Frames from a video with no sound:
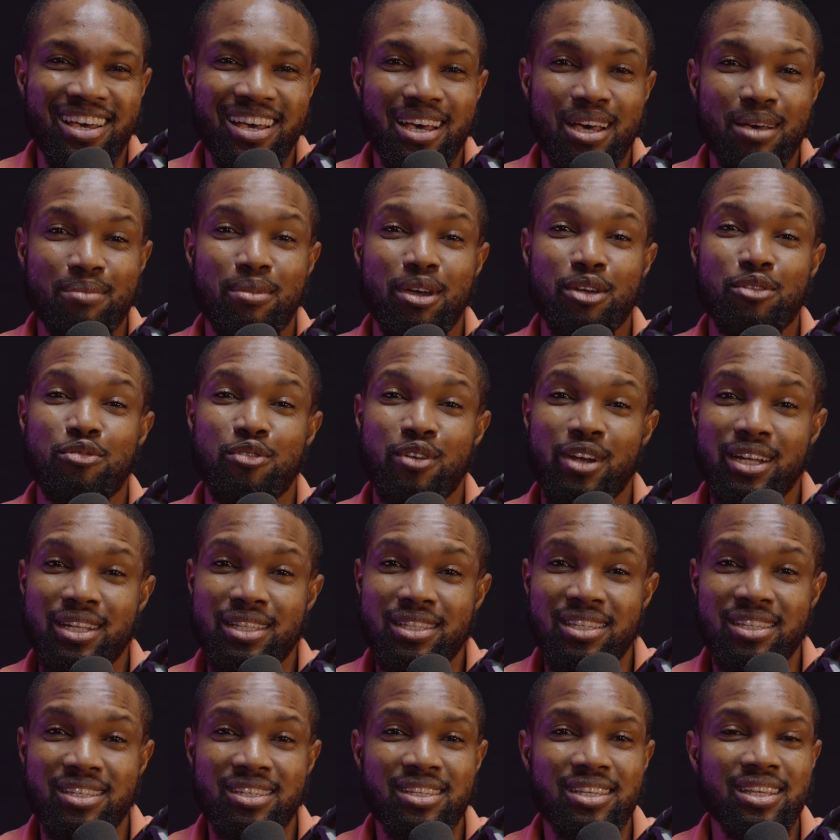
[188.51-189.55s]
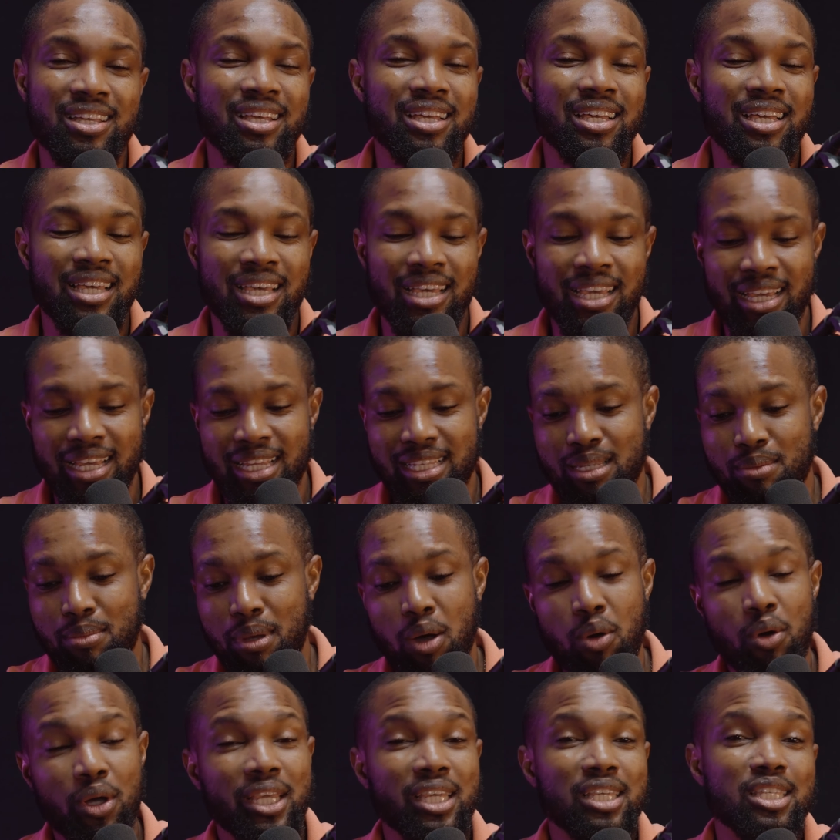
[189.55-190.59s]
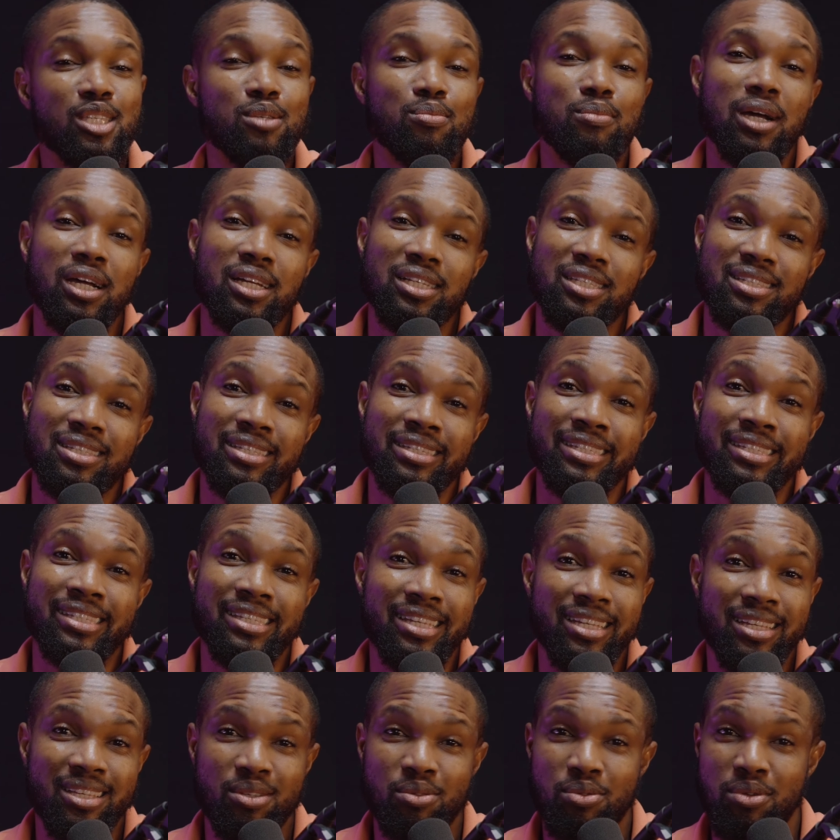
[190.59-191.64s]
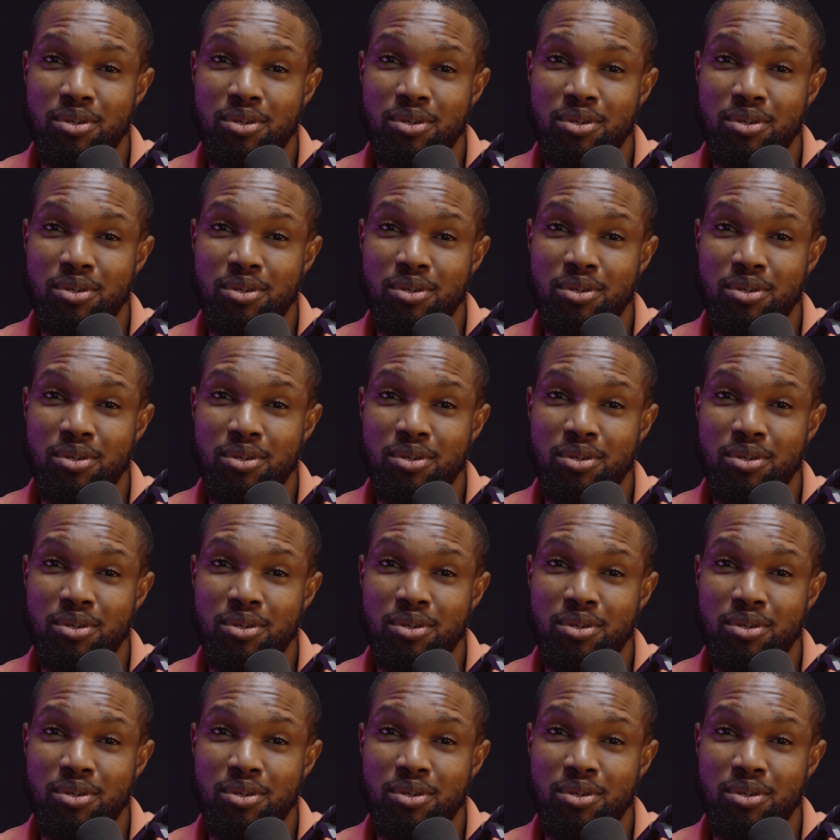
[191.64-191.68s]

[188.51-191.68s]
And my friends, it's about working smart these days.